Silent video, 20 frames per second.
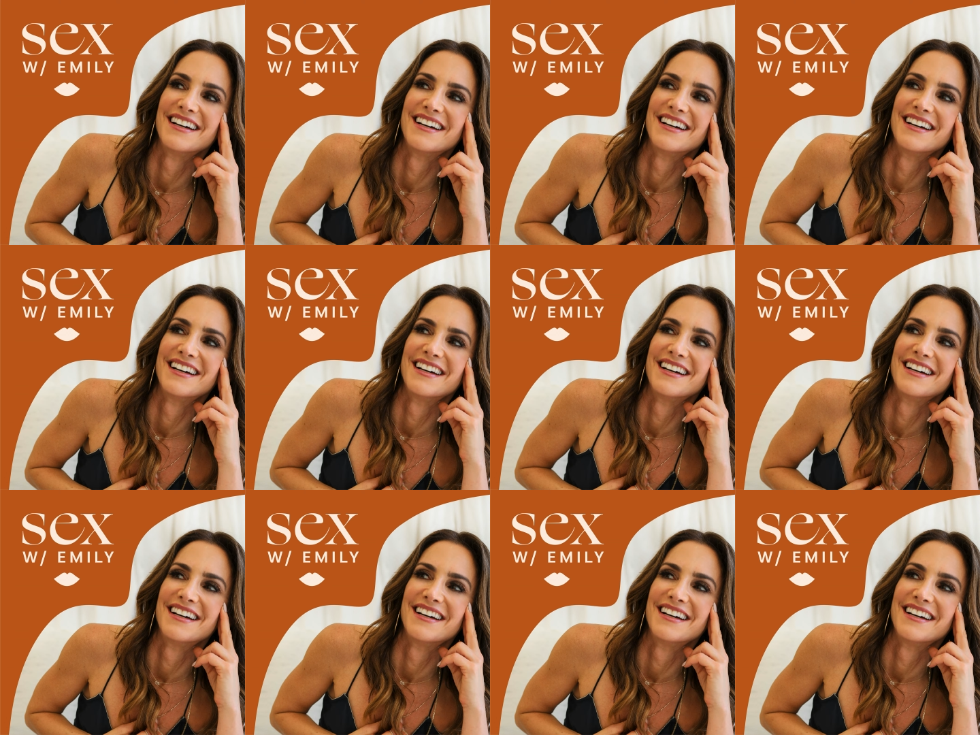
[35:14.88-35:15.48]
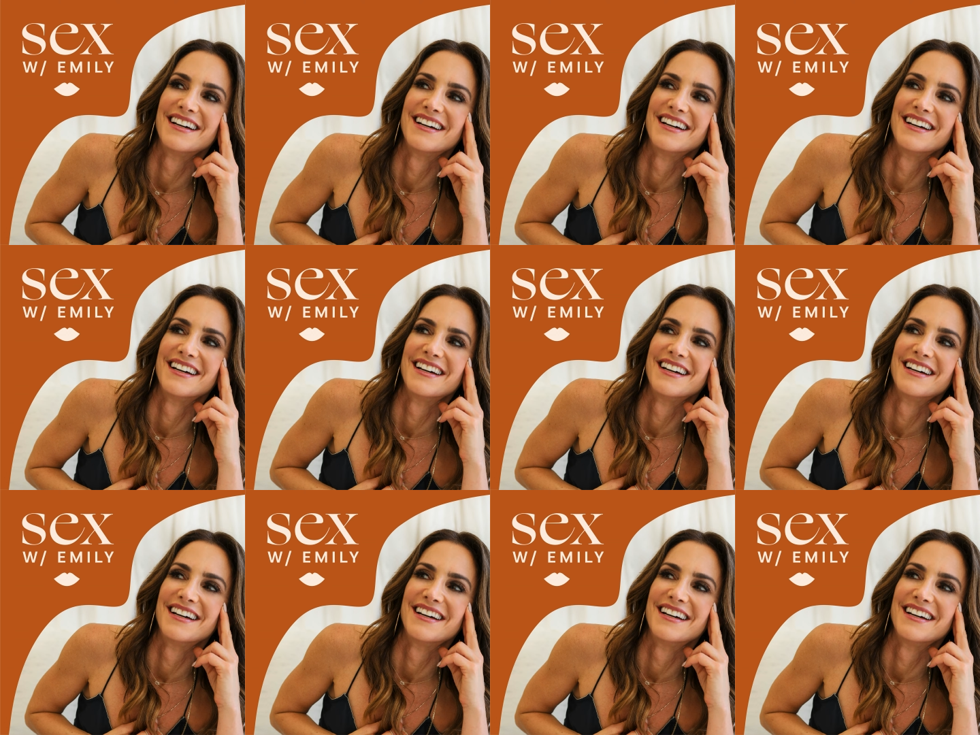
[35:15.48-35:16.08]

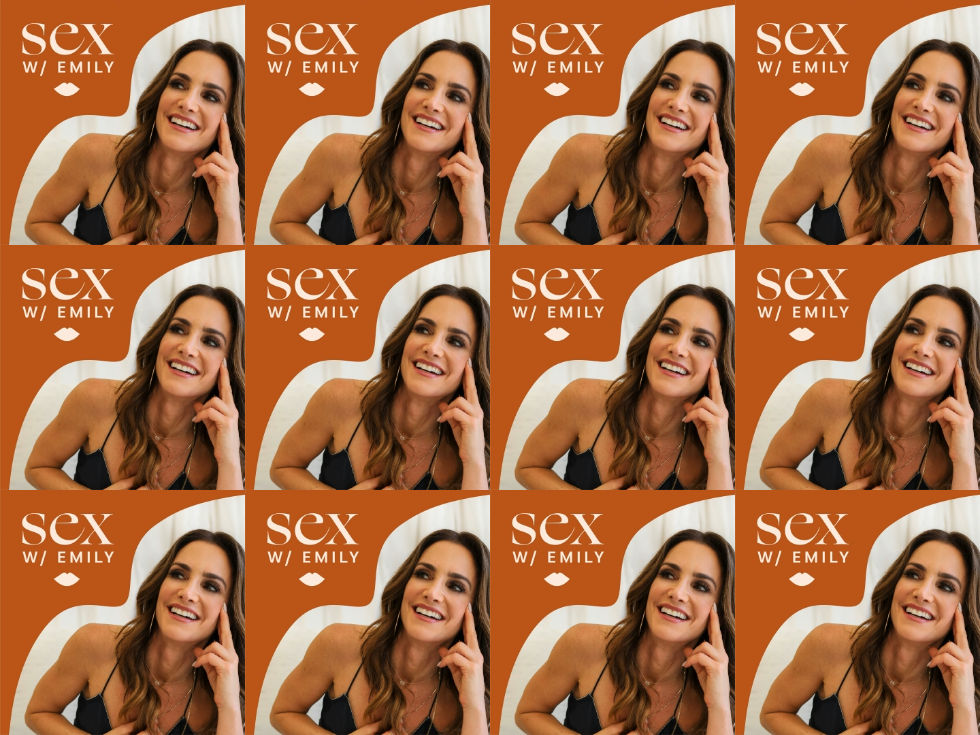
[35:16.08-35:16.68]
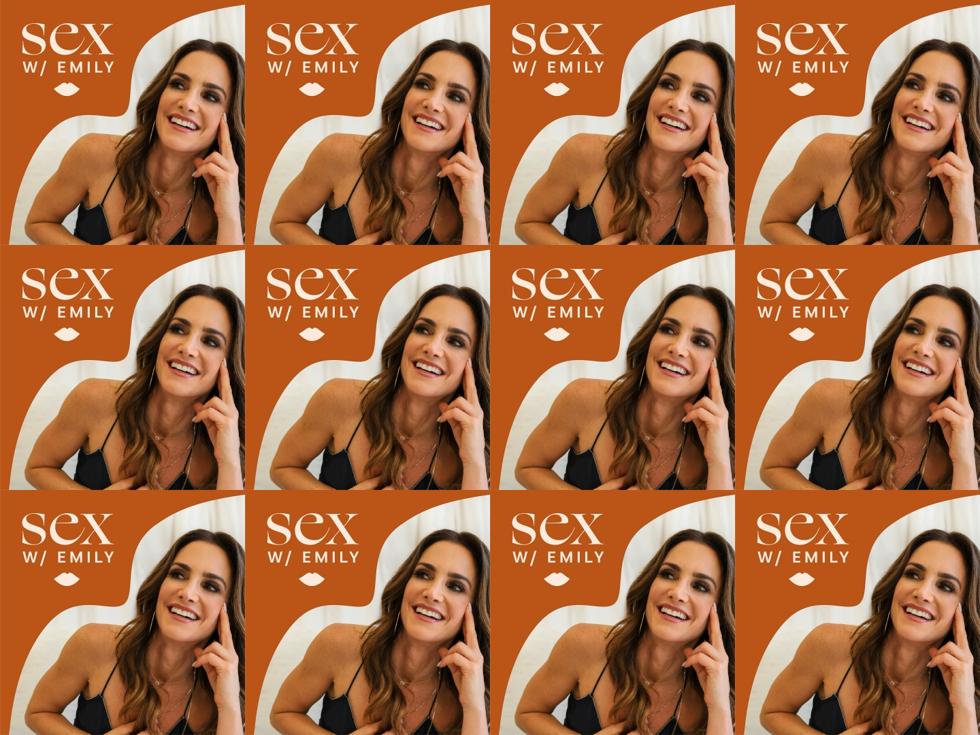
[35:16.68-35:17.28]

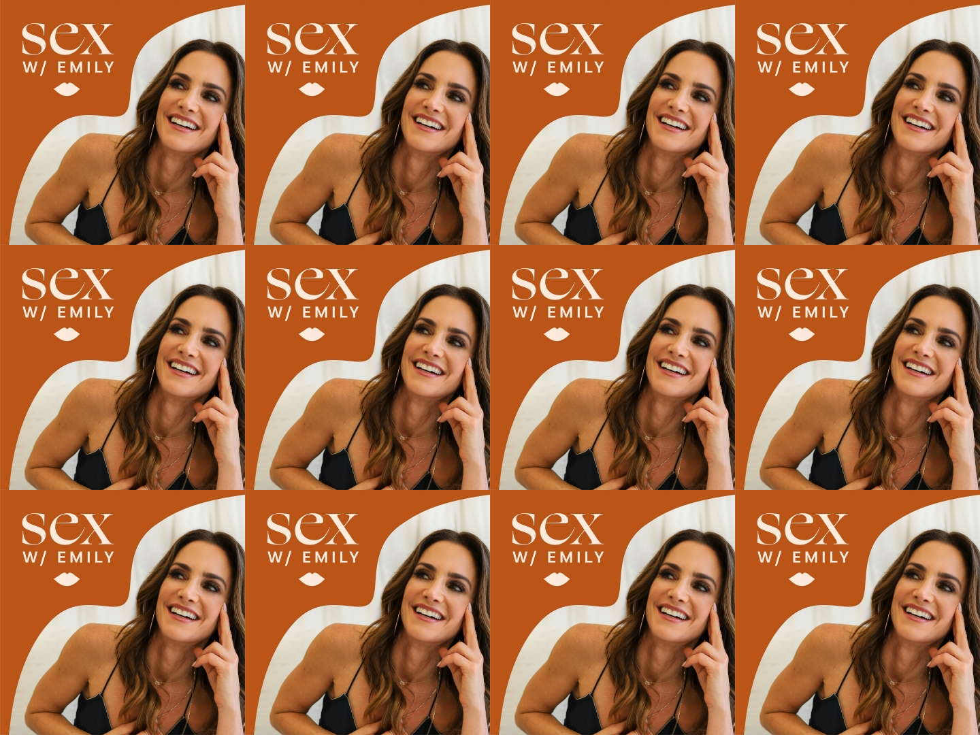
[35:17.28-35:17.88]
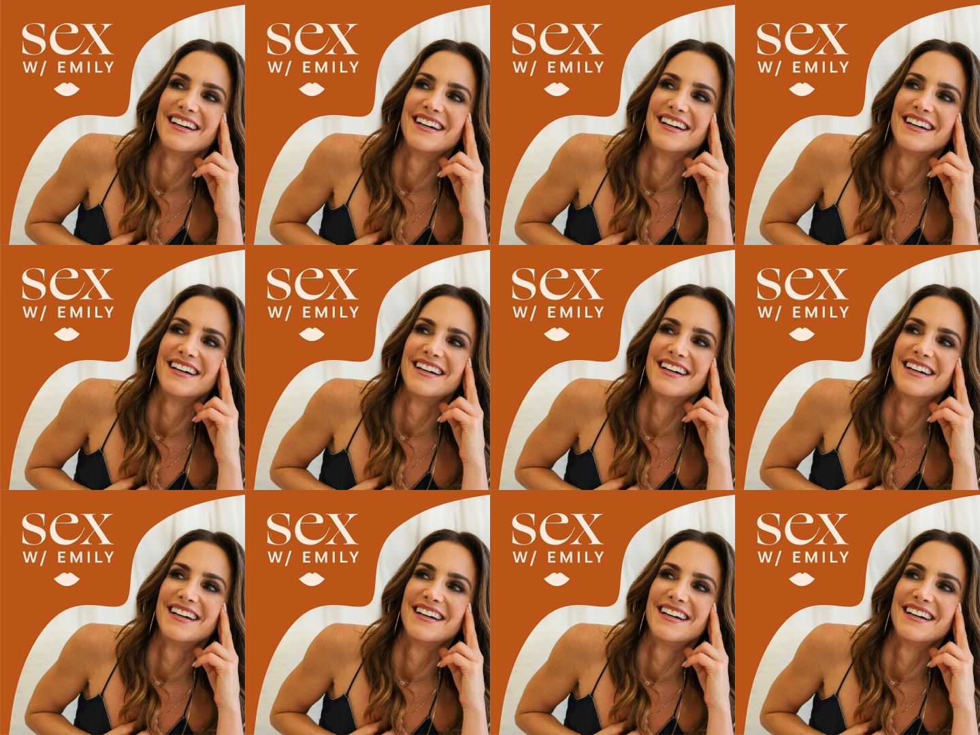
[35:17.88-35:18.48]

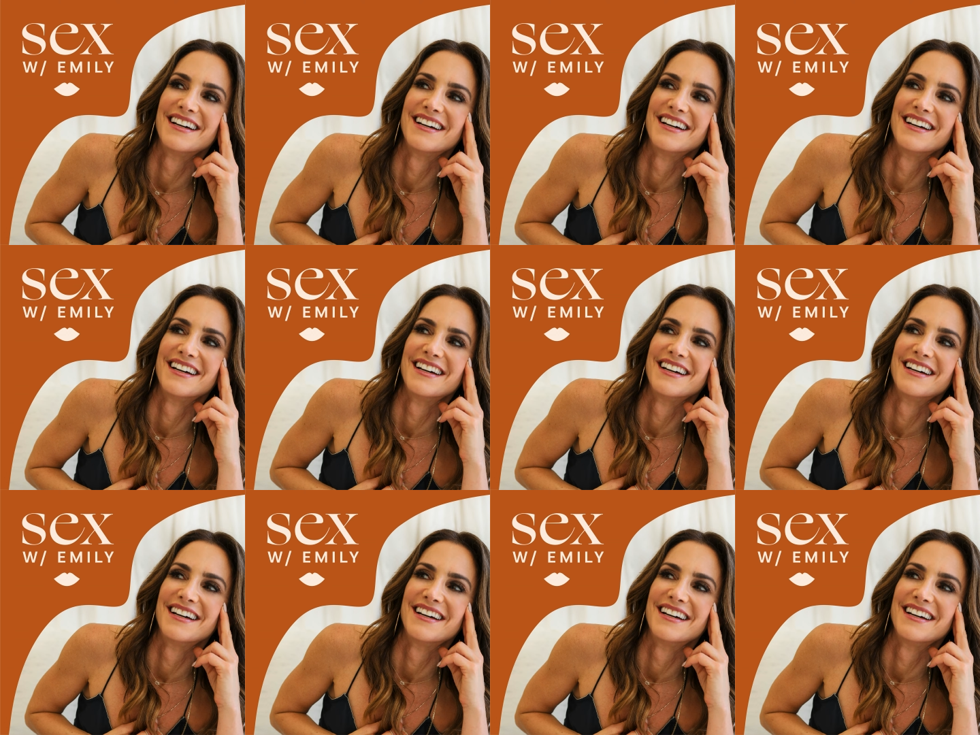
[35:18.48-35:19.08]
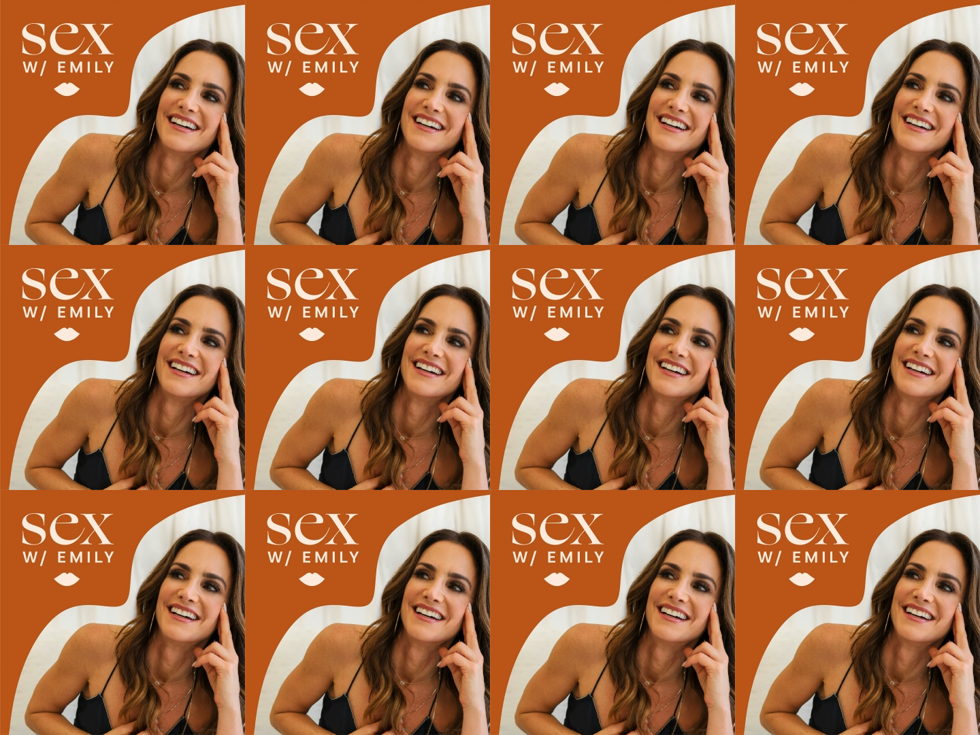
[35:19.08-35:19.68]

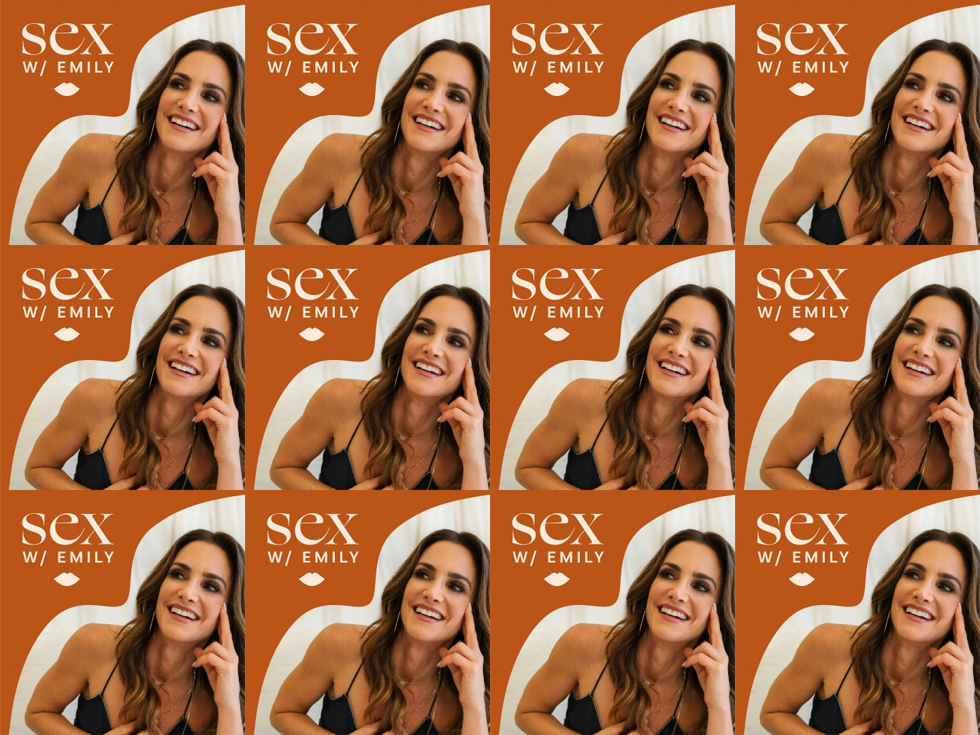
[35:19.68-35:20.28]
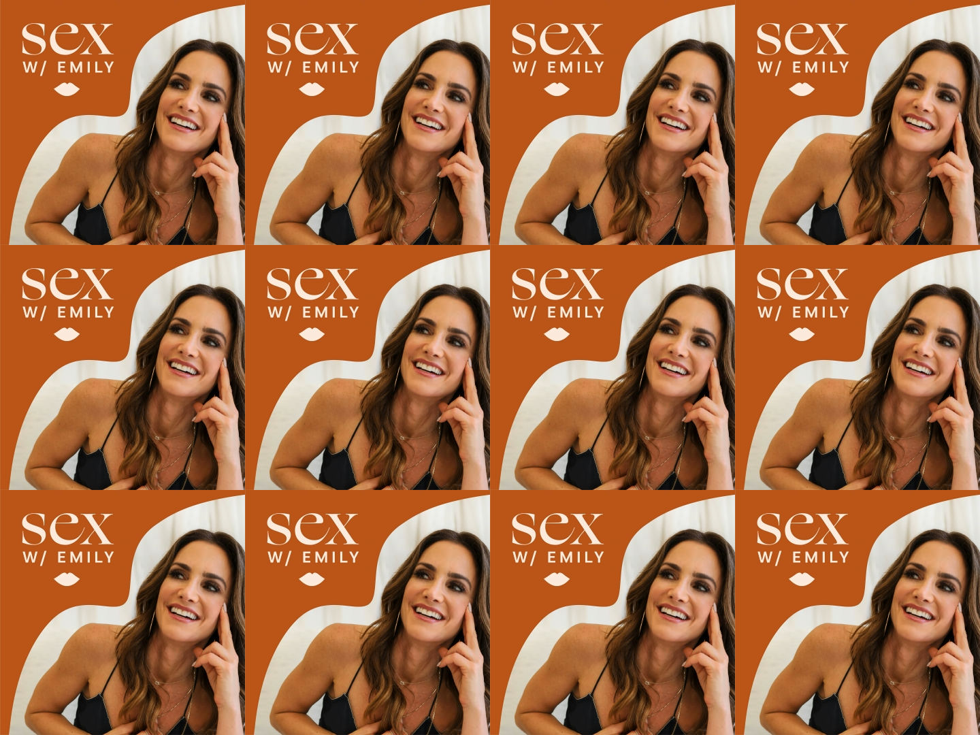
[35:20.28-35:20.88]

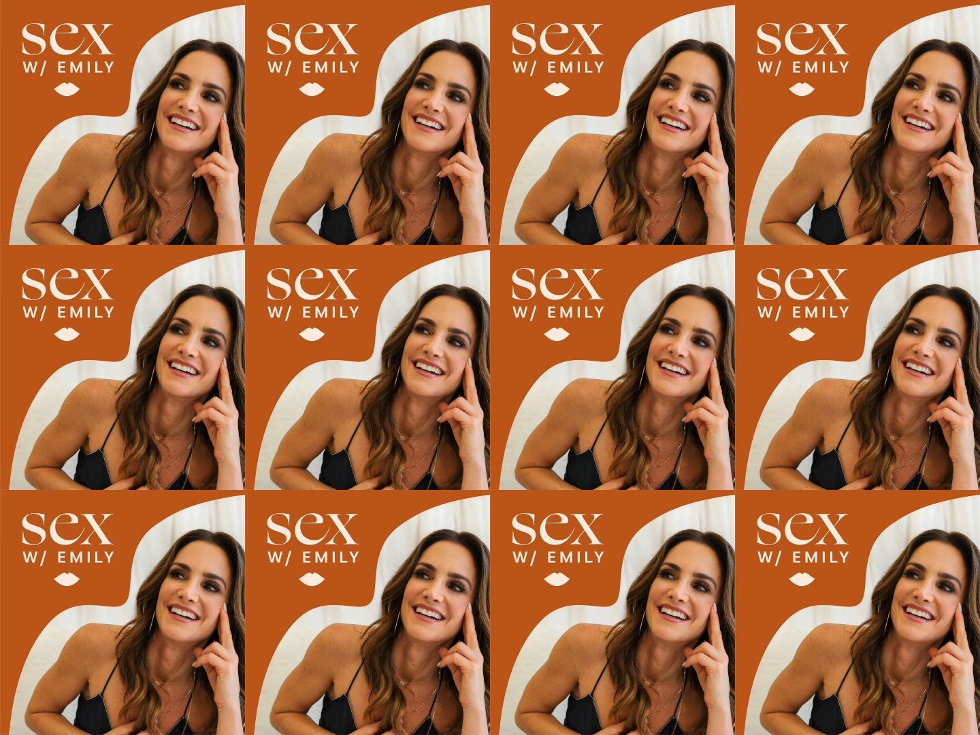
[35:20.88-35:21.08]
This is a still picture; no speech is visible.